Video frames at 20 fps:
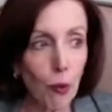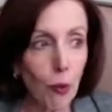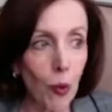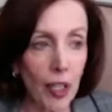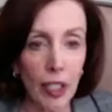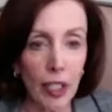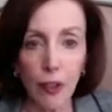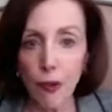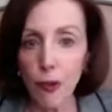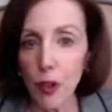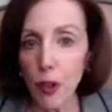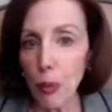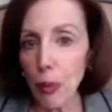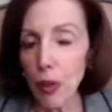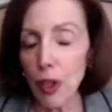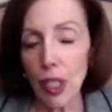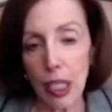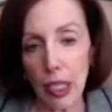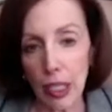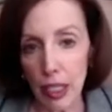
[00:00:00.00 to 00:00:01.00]
waiting for a
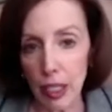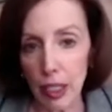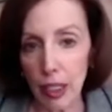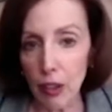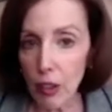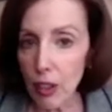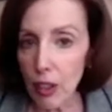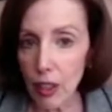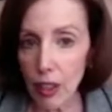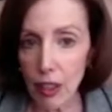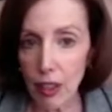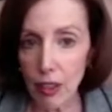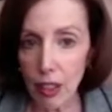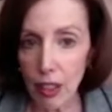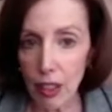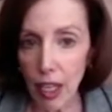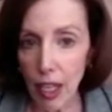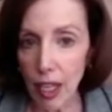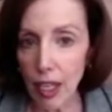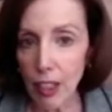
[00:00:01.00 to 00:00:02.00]
plane
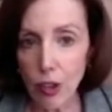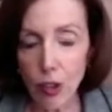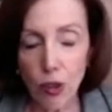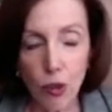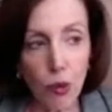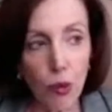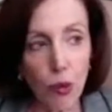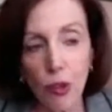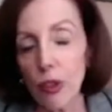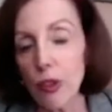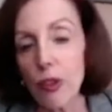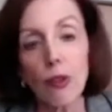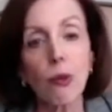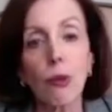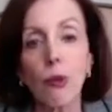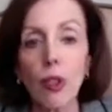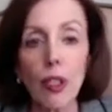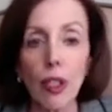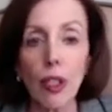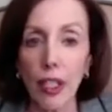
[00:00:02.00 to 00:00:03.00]
to catch, or
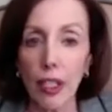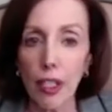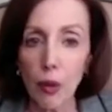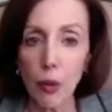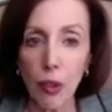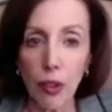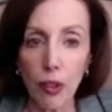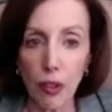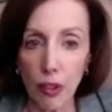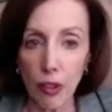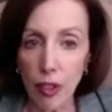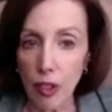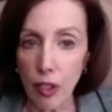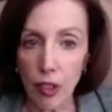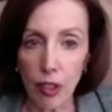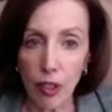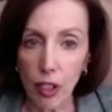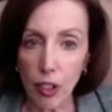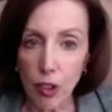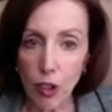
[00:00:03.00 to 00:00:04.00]
anywhere else
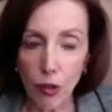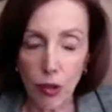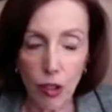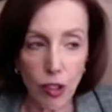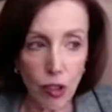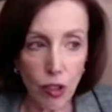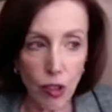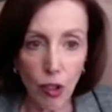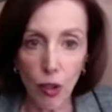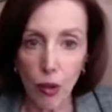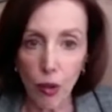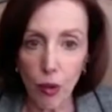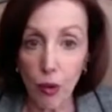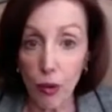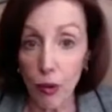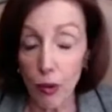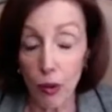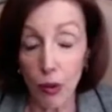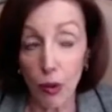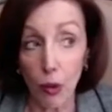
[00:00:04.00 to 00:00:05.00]
in the country,
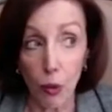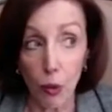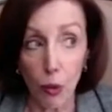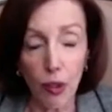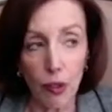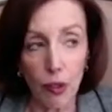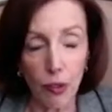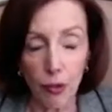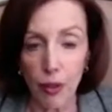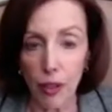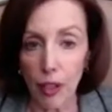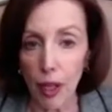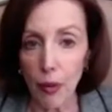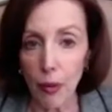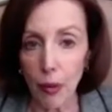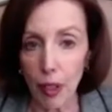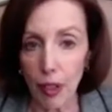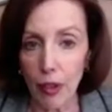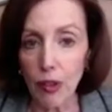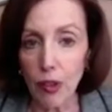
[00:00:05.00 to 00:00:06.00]
or the world for
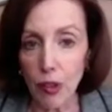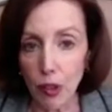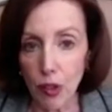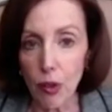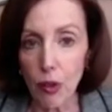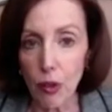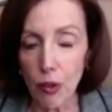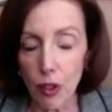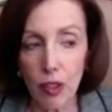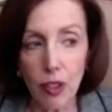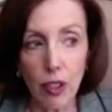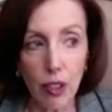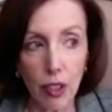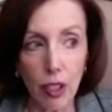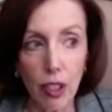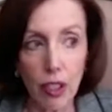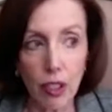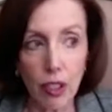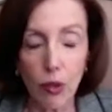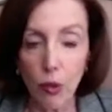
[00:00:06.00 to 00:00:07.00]
that matter. So
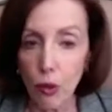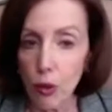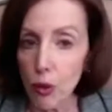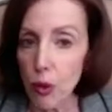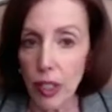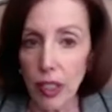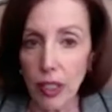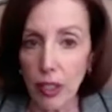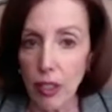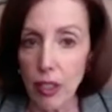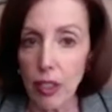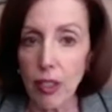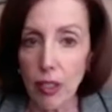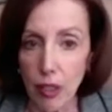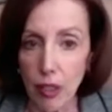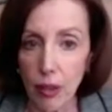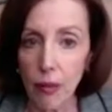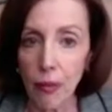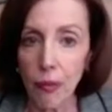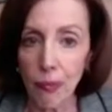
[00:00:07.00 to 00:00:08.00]
it's a great
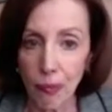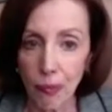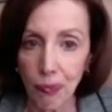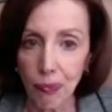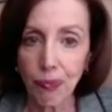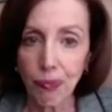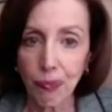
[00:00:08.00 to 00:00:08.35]
system. Yeah,